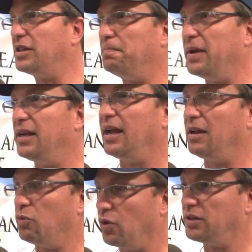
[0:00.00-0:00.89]
with the big
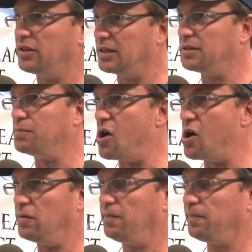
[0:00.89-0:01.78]
and work to the
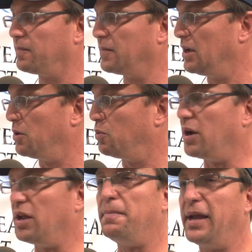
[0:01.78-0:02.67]
small.
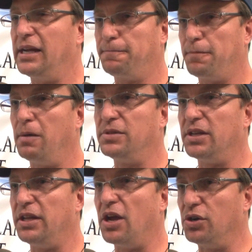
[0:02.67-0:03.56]
One of the biggest problems
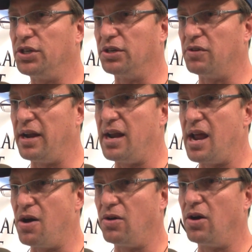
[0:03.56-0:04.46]
in the ocean right
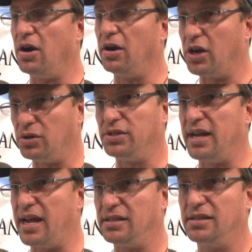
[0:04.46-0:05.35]
now are ghost
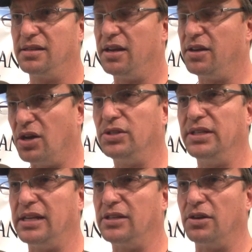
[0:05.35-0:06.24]
nets, and
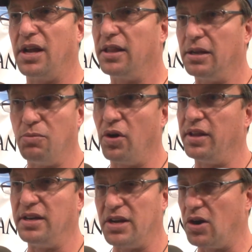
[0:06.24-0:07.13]
ghost nets are nothing more
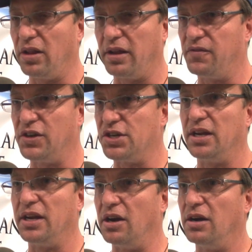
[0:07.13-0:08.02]
than derelict
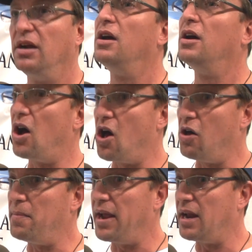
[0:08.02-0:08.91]
fishing gear,
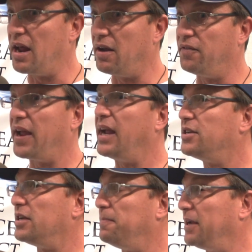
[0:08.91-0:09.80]
all made out of
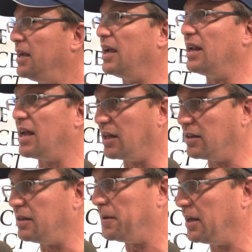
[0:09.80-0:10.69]
HDPE and
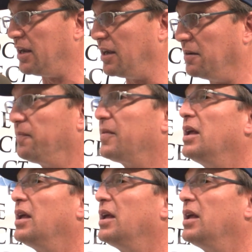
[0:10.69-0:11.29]
LDPE.